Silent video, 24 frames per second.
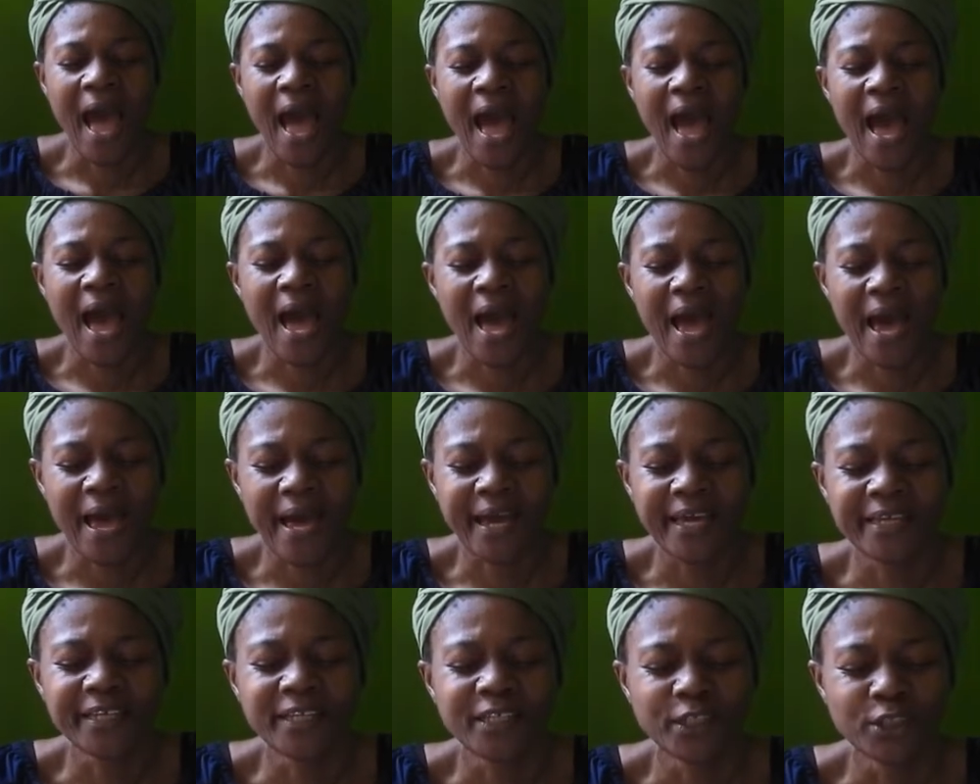
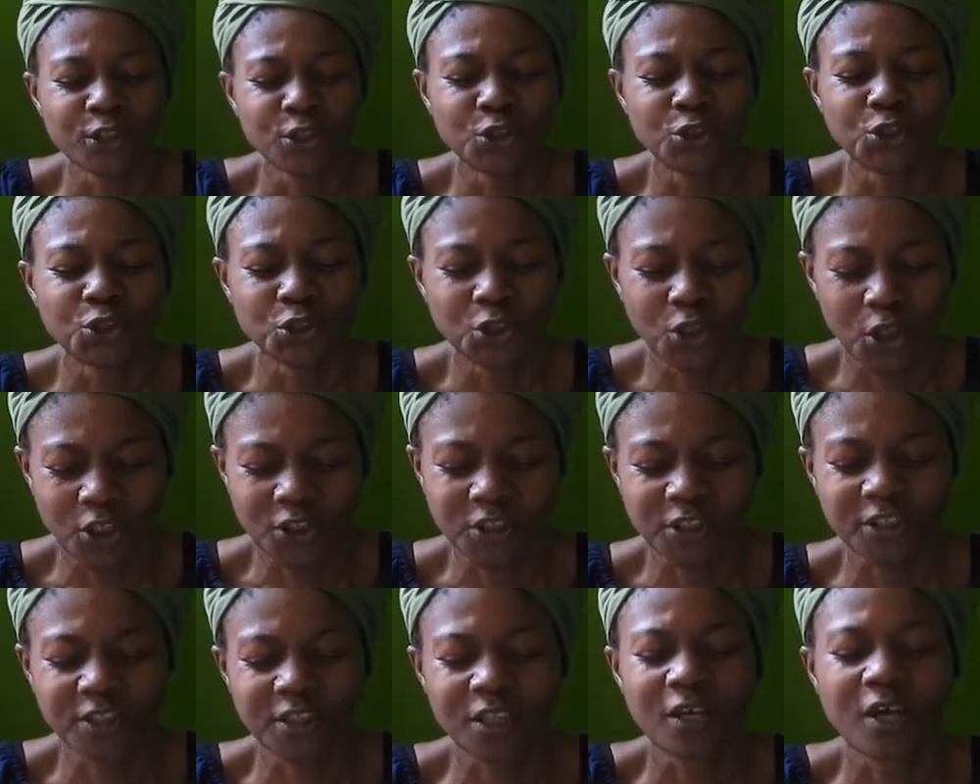I
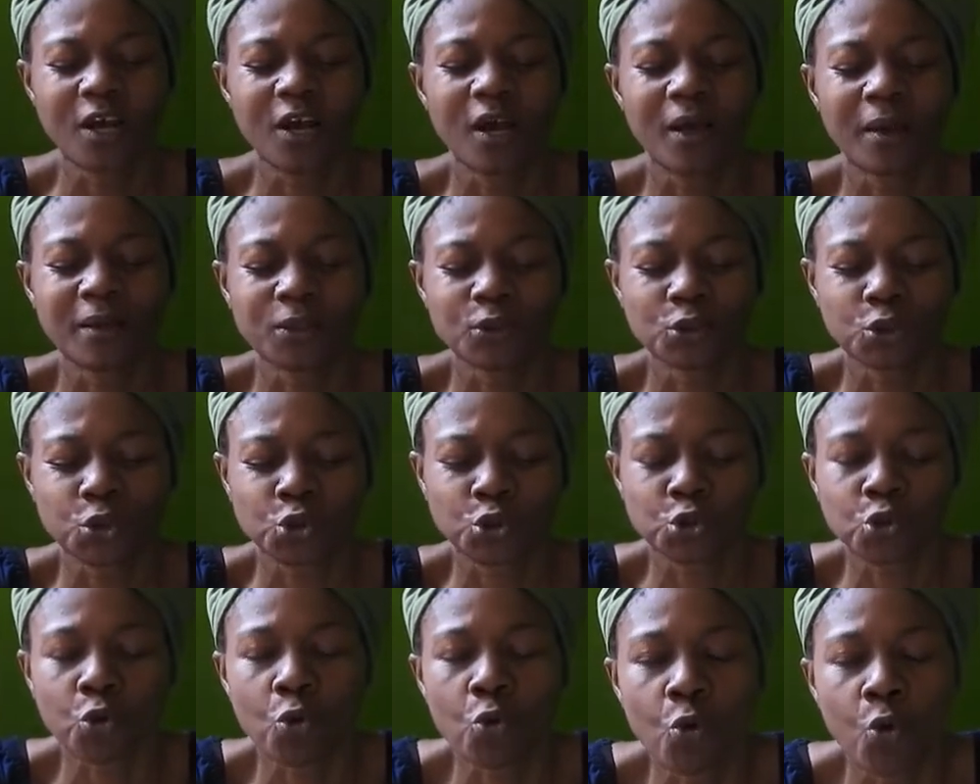just
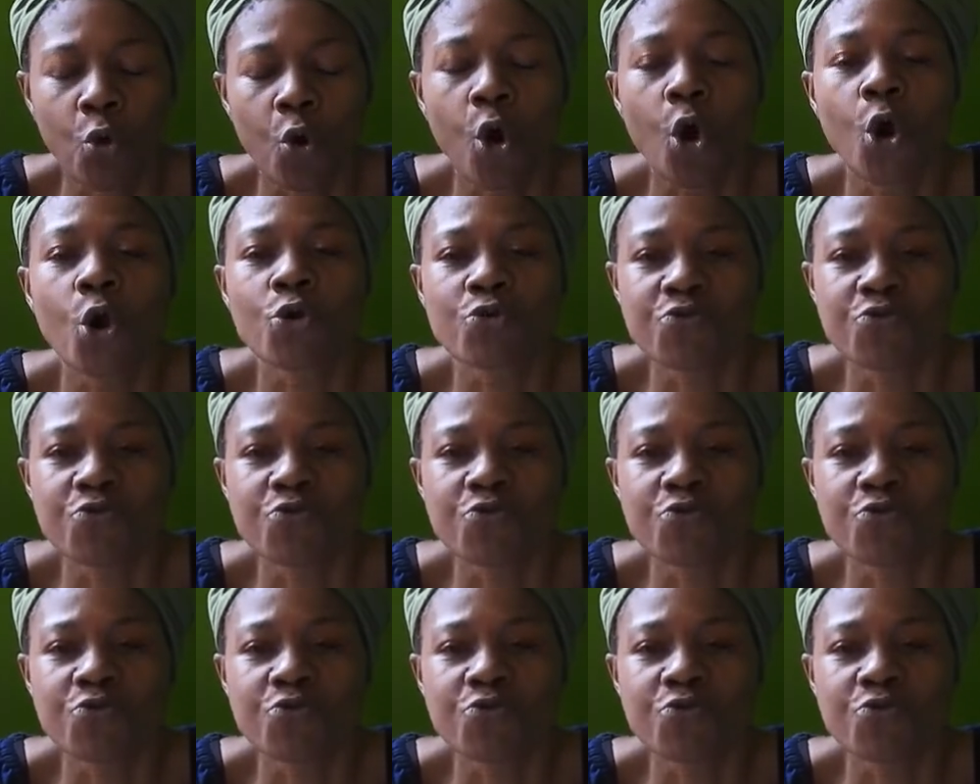so